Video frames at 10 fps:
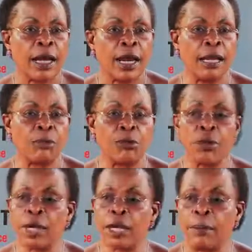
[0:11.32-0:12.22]
I am
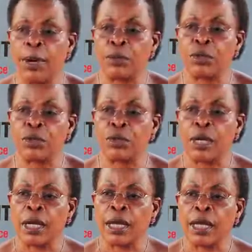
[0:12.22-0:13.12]
talking about
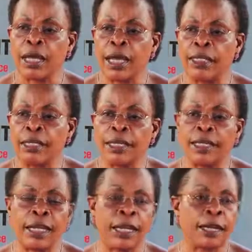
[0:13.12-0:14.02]

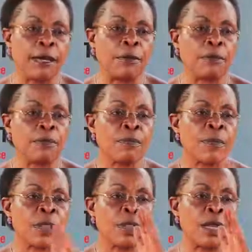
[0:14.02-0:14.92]
cases like uh,
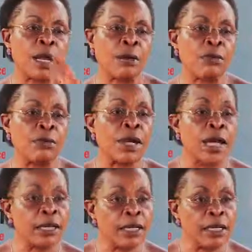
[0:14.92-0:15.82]
the Naguru
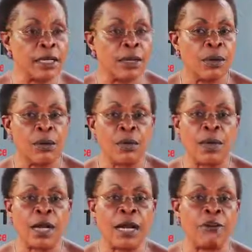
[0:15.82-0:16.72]
land,
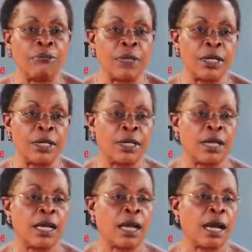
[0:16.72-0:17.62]
where government
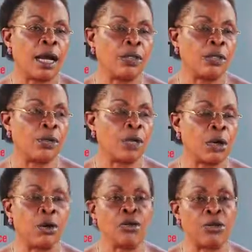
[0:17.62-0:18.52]
cancelled the
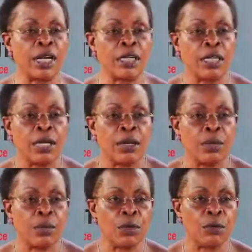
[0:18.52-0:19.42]
contract
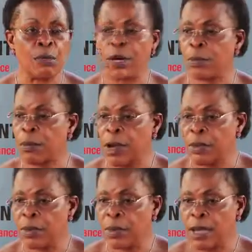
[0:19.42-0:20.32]
with OPEC
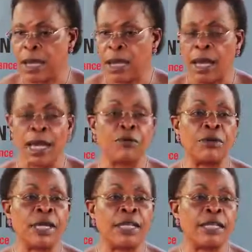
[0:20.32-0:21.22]
Prime and
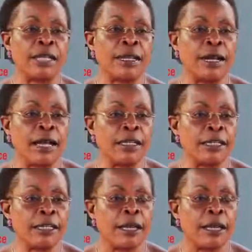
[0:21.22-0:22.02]
re-entered the land.